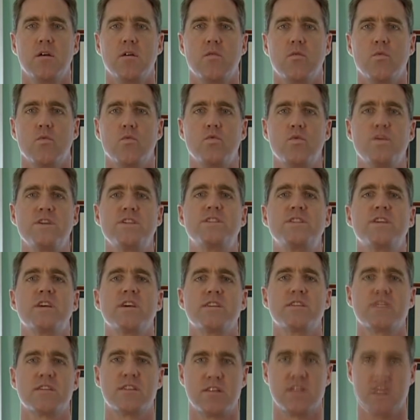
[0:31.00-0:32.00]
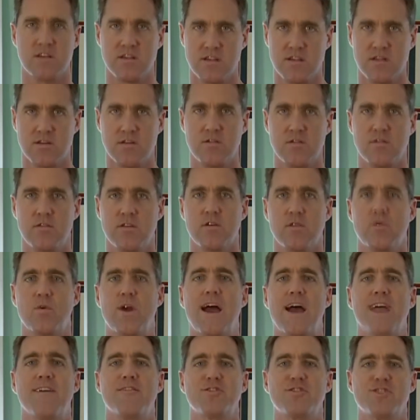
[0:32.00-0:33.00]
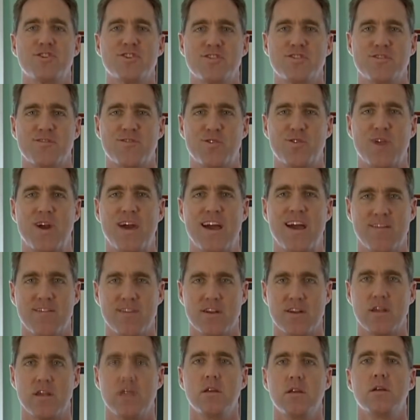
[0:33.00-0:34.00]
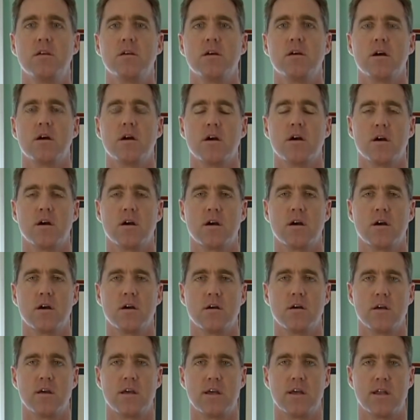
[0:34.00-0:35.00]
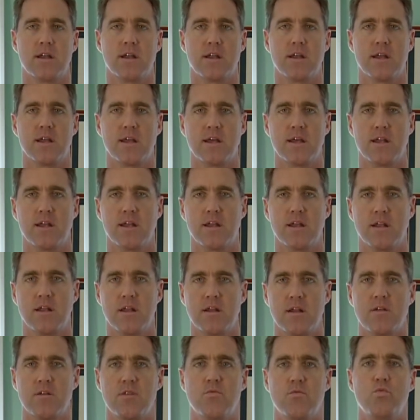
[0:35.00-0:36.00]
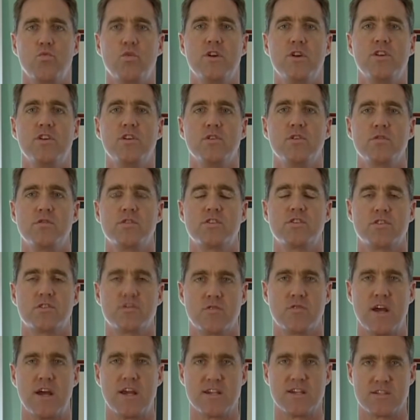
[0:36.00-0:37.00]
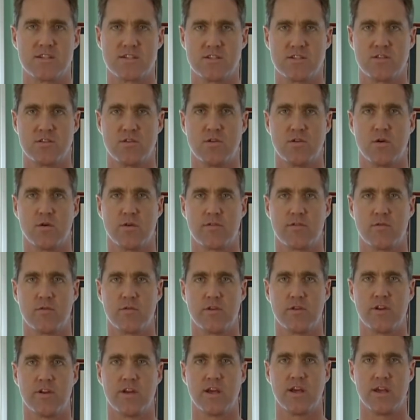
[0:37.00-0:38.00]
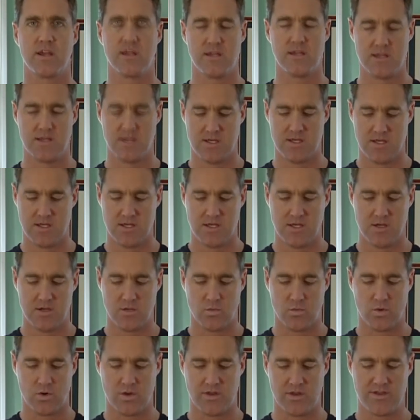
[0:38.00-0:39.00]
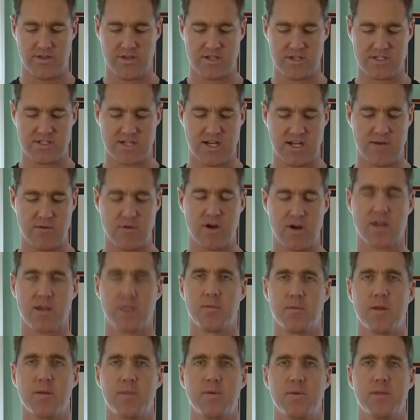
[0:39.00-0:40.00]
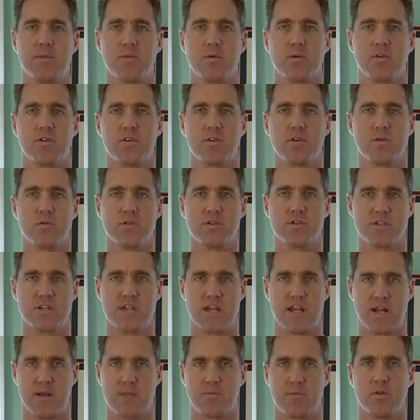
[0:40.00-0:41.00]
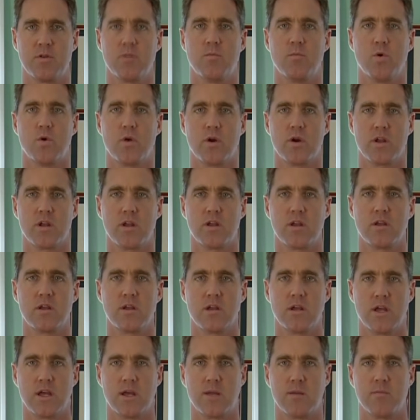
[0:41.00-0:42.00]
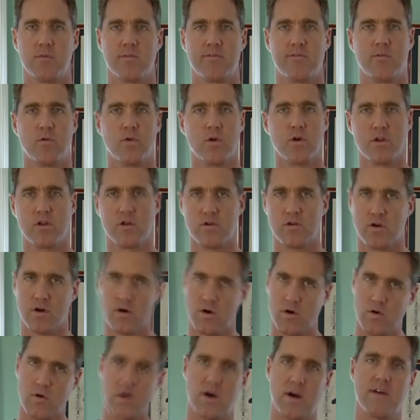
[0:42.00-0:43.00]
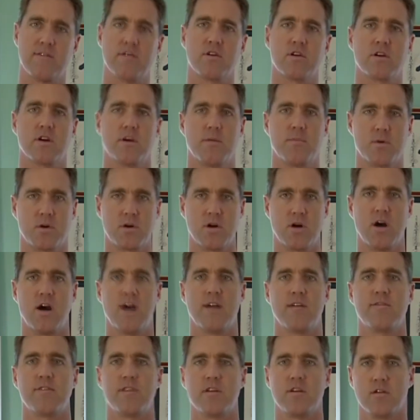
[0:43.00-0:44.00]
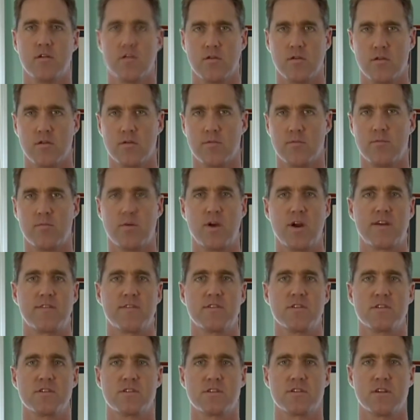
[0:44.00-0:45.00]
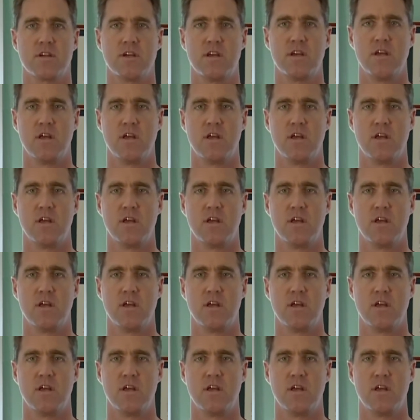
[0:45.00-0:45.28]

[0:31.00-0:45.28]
resist the ravages of gravity and reduce stress as you go through the day. One of the things that I recommend people do is get up in the morning, and before you go have your cup of coffee or breakfast,